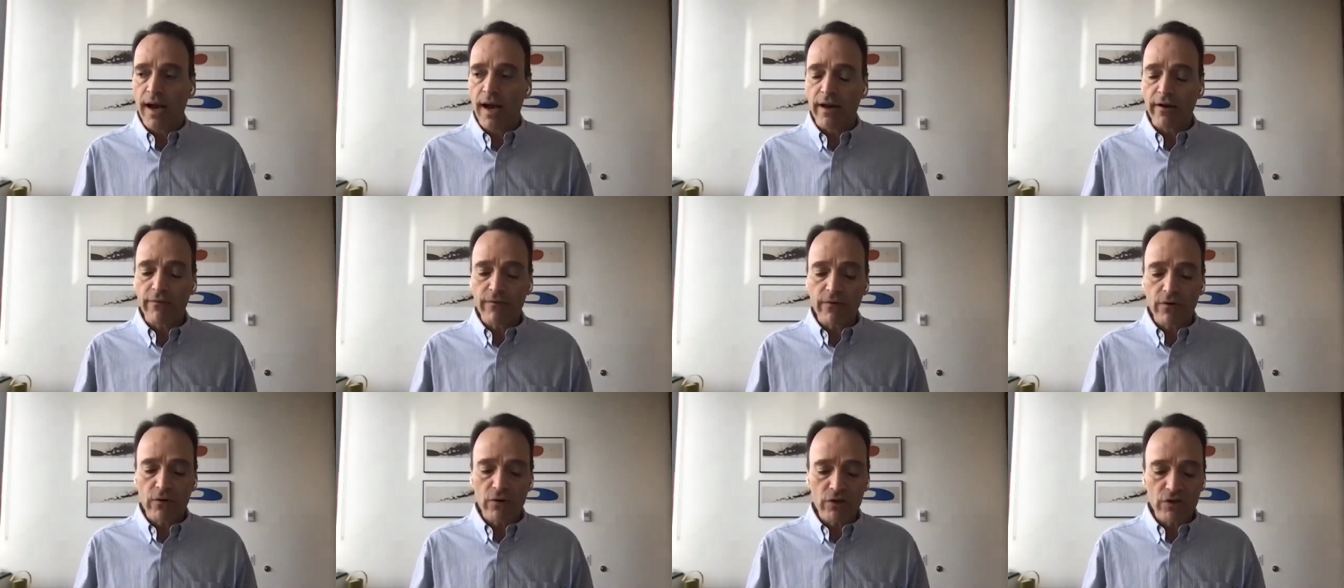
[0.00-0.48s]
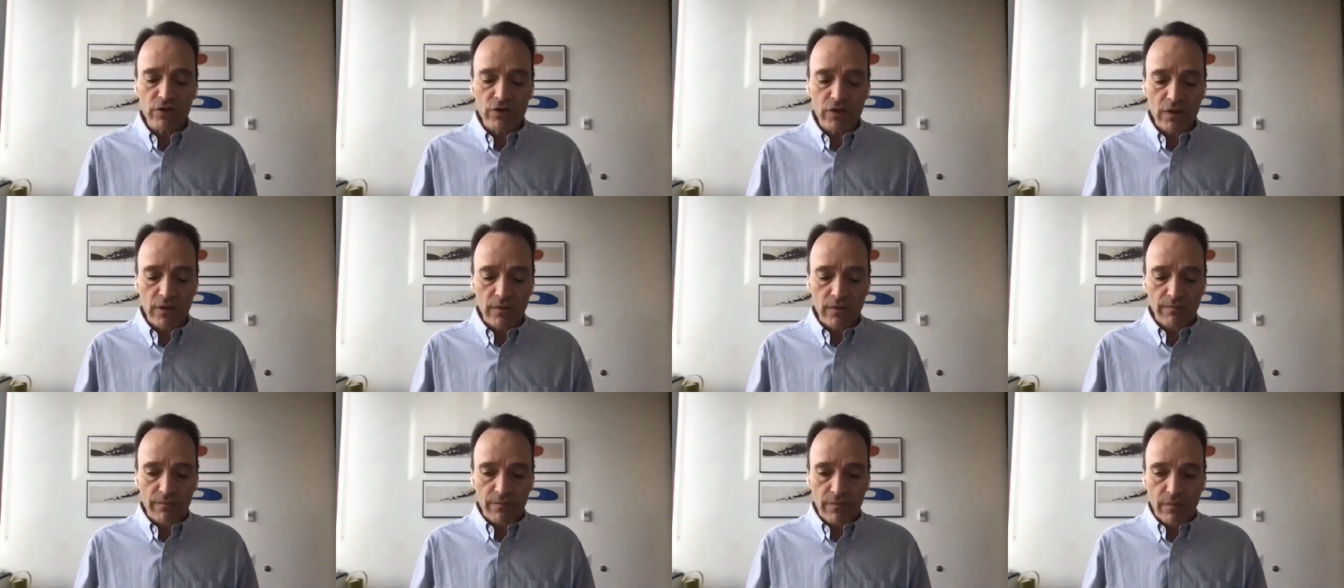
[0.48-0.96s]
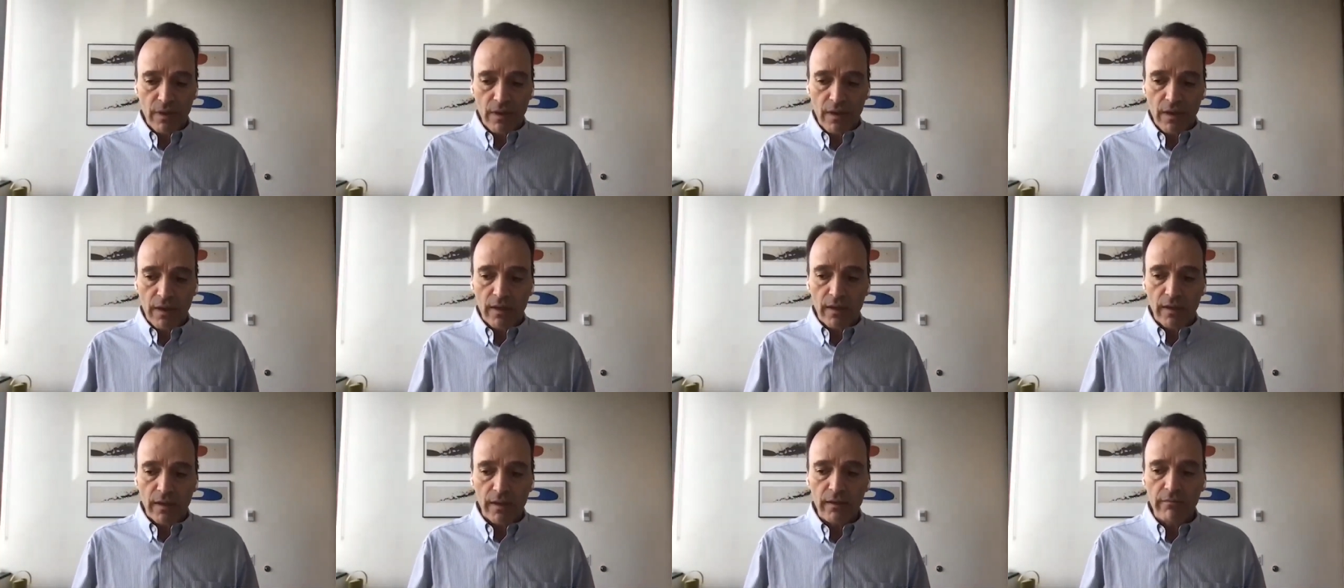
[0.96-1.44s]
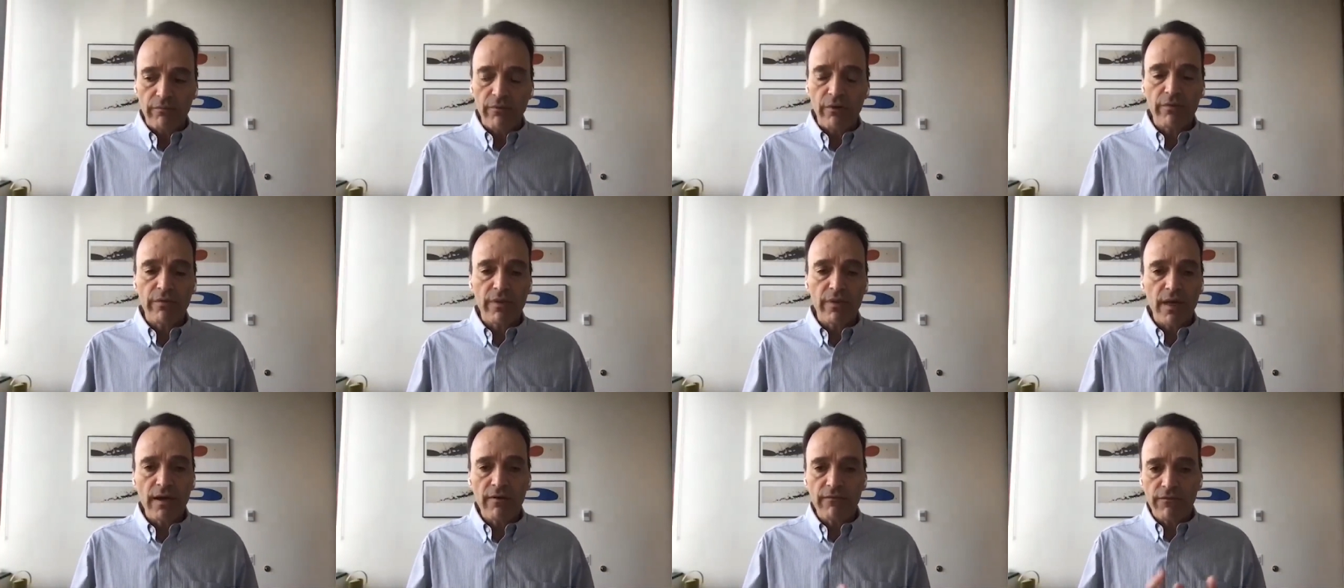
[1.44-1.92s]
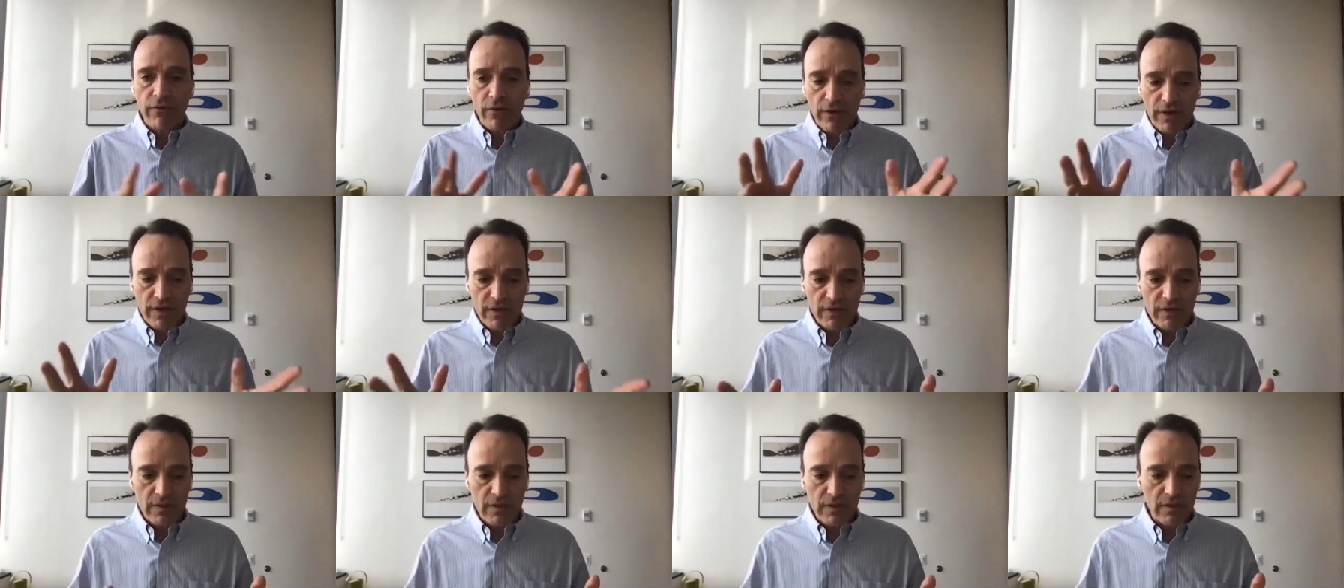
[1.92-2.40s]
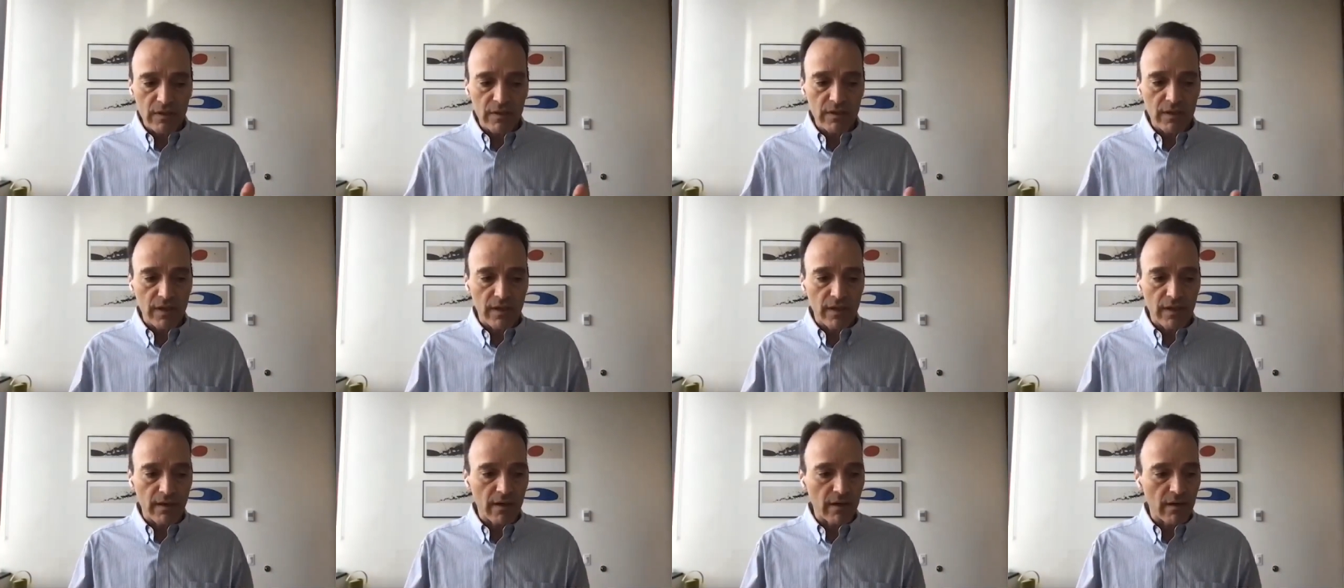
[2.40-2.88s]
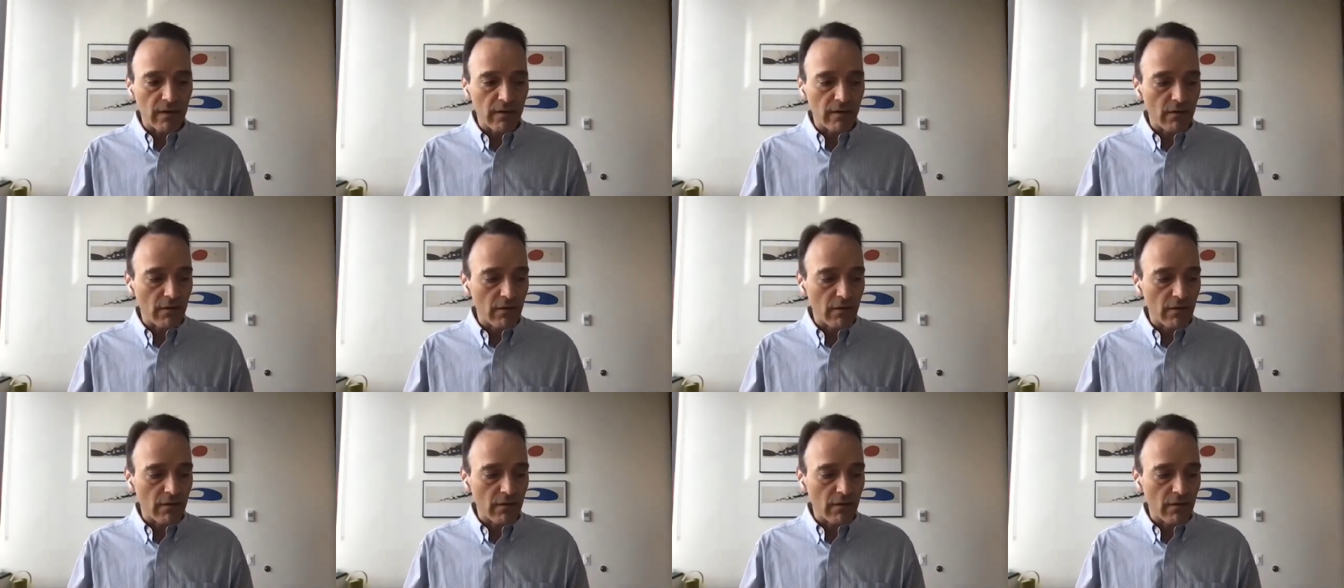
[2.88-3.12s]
And of course, if you think, for instance, uh,